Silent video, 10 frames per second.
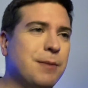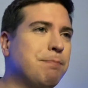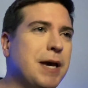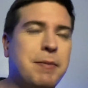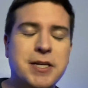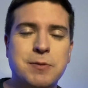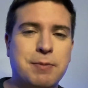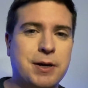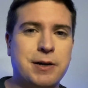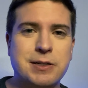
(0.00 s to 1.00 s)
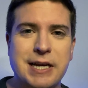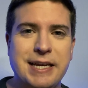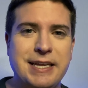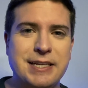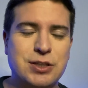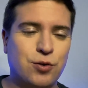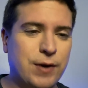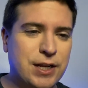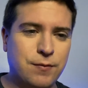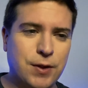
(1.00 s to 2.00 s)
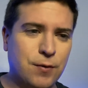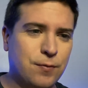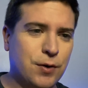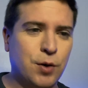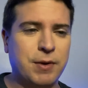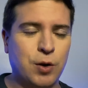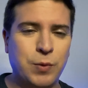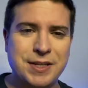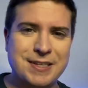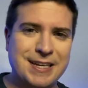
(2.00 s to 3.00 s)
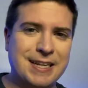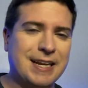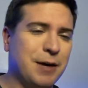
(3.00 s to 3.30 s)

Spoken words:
Maybe it's because it's a direct-to-video film and I went in,